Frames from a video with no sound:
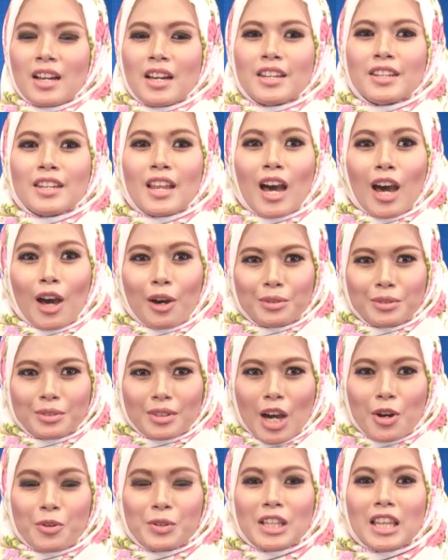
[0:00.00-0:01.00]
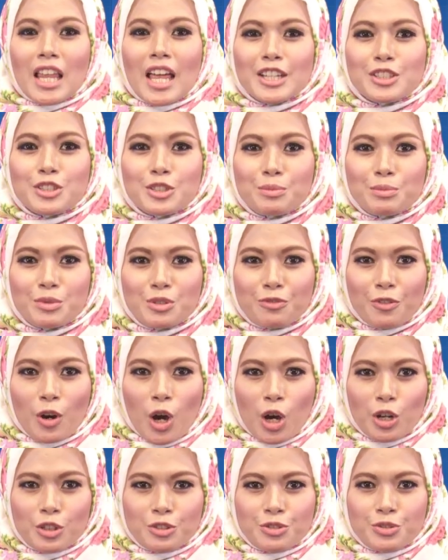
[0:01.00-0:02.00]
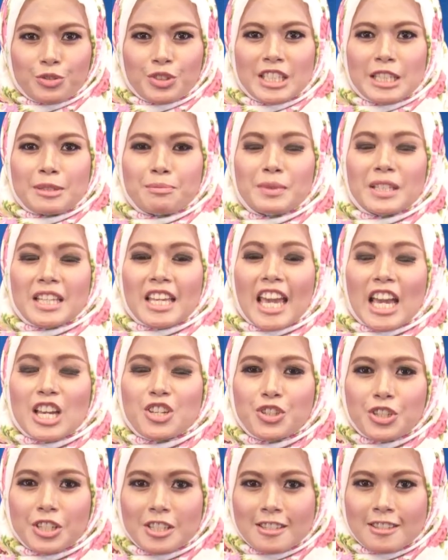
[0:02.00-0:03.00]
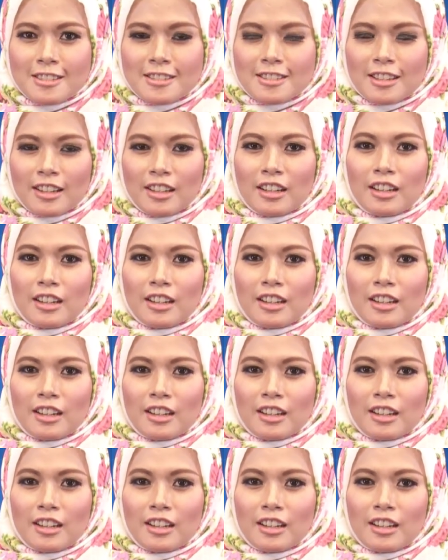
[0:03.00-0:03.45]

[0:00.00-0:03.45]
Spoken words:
Now, I would like to move on to the implications